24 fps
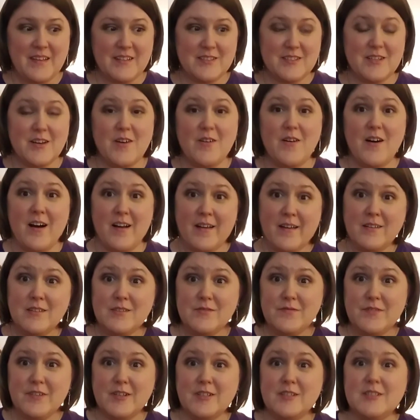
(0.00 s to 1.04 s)
so
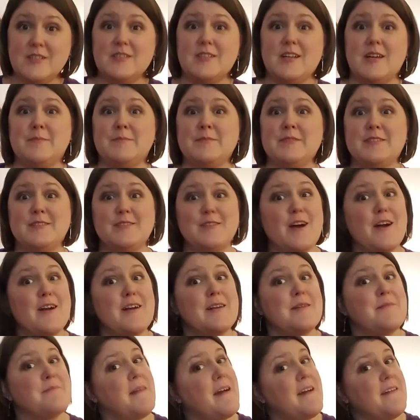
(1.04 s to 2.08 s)
August 1st, I'm
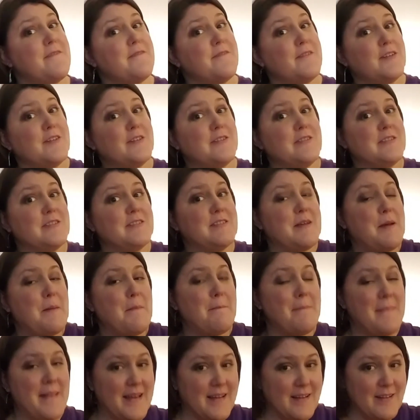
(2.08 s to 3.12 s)
starting my first
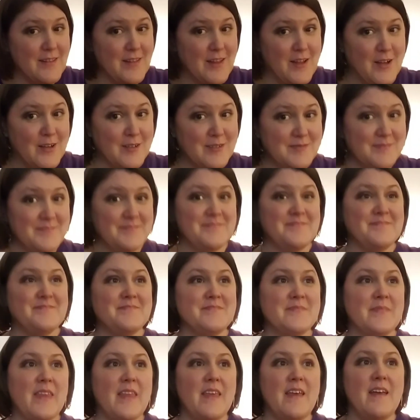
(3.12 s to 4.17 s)
make-along.
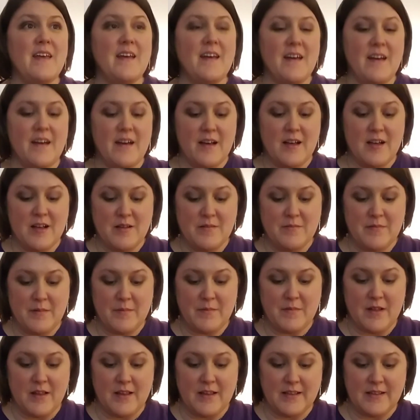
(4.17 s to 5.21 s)
I'm
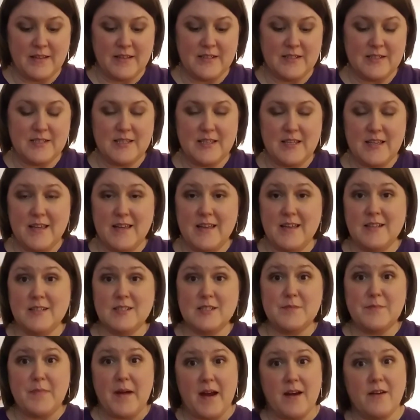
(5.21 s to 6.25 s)
calling this the
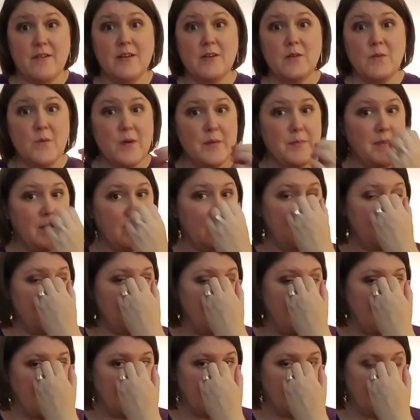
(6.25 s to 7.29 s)
Inspiring Women
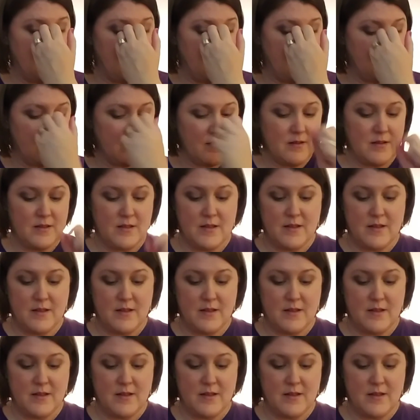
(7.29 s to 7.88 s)
Make-Along.